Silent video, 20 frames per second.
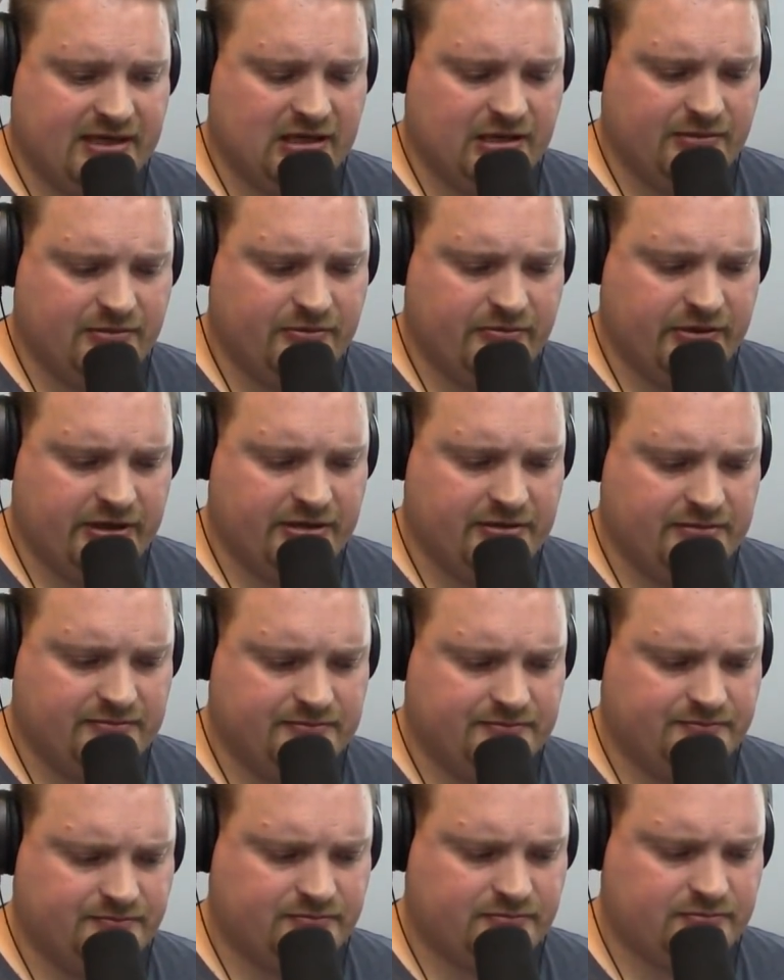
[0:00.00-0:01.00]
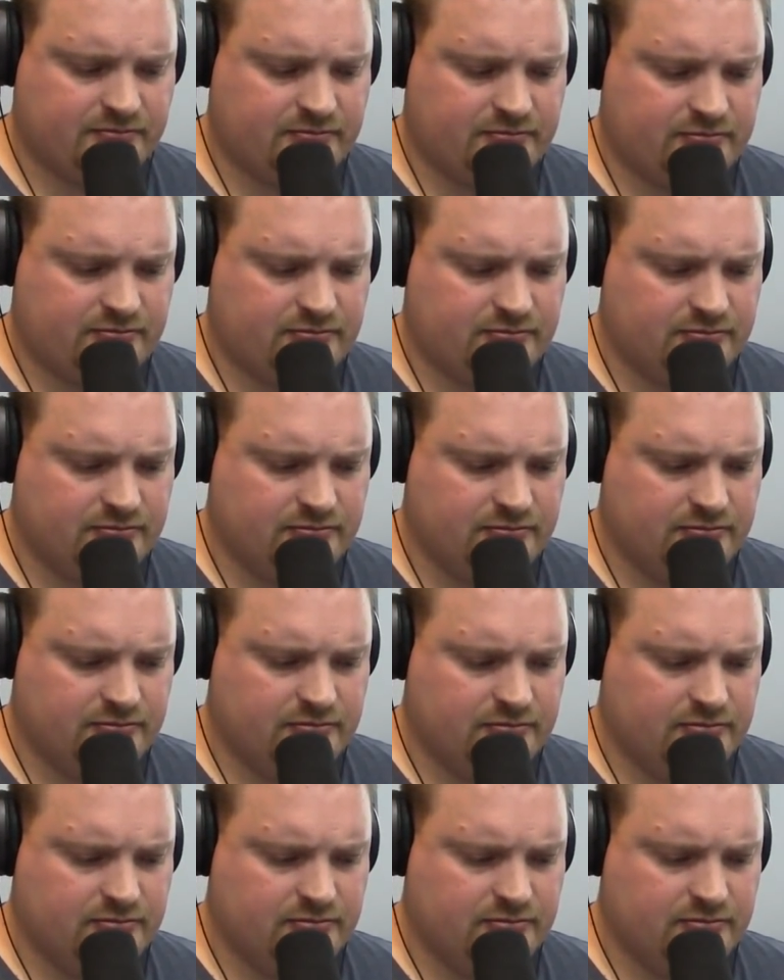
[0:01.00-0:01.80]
My screen just went blank, but it looks like we're